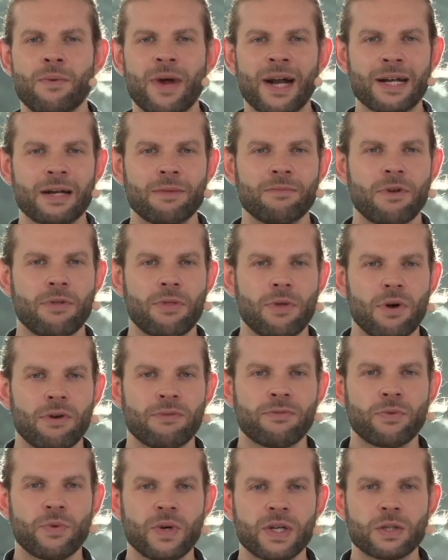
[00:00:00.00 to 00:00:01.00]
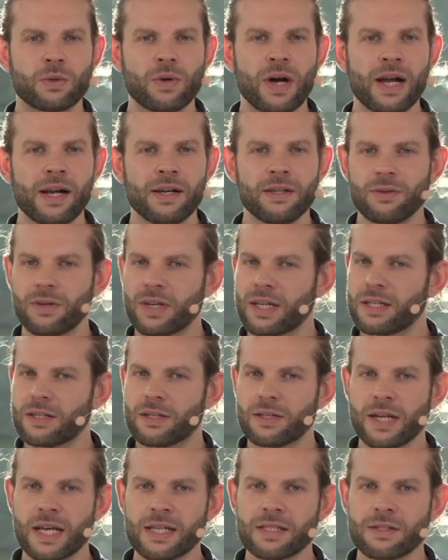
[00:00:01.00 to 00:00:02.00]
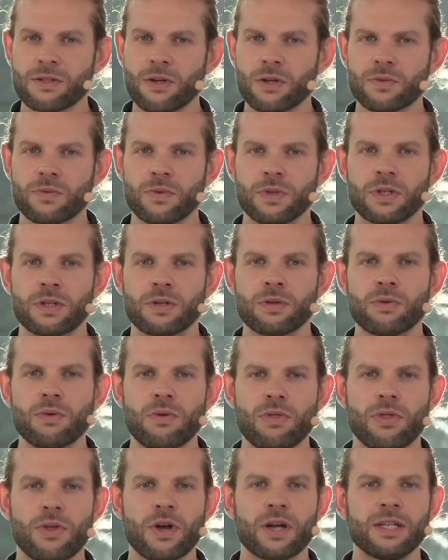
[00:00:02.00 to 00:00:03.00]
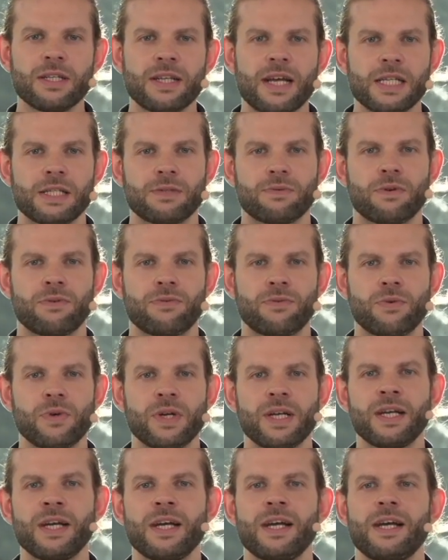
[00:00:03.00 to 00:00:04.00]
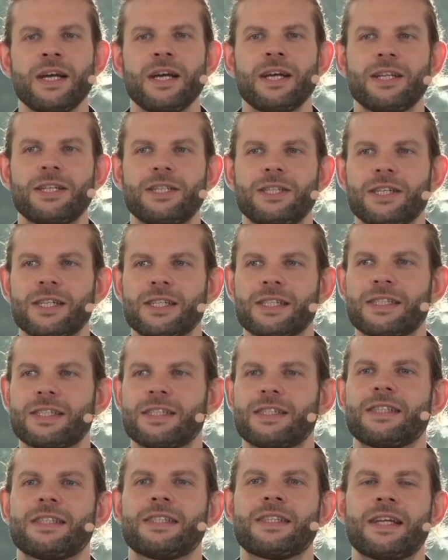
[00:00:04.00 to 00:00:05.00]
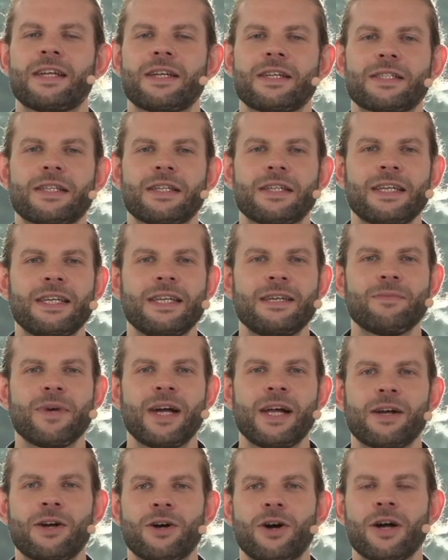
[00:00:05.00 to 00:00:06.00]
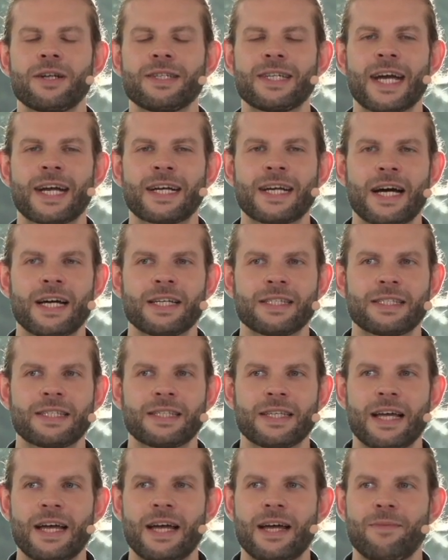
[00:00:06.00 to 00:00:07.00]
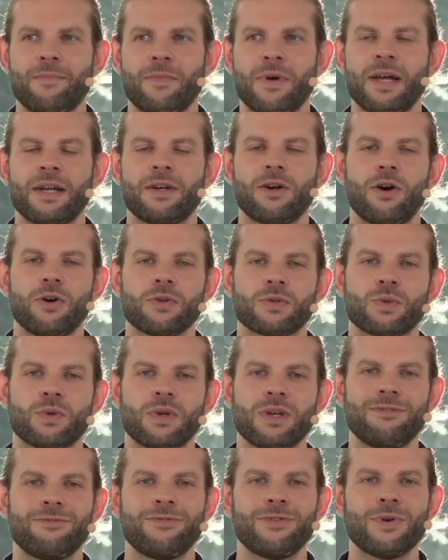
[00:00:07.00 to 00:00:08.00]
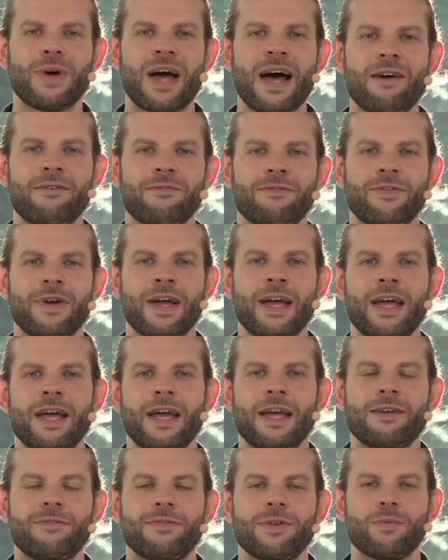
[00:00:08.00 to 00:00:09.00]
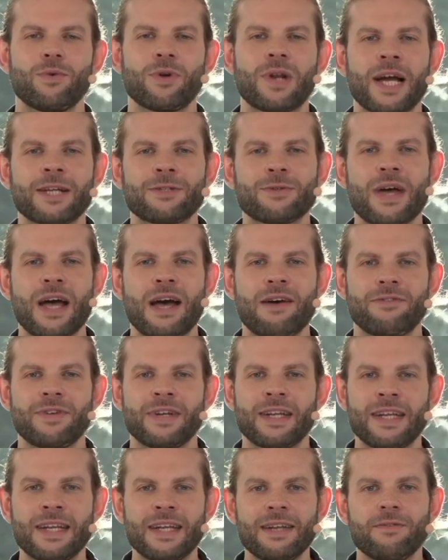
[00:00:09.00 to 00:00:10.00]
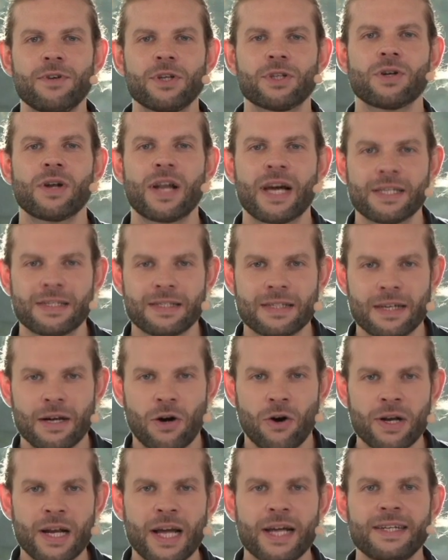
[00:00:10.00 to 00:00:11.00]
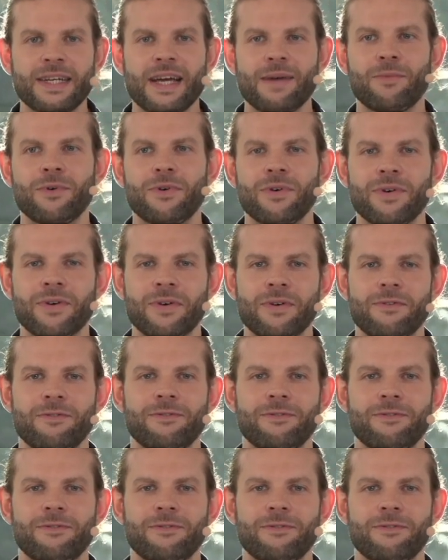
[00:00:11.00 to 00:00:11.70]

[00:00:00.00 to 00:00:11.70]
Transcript: directly with your free trial, you can test Dox42 30 days for free. Just send us an email, contact us, and also if you would like to have an individualized online demo,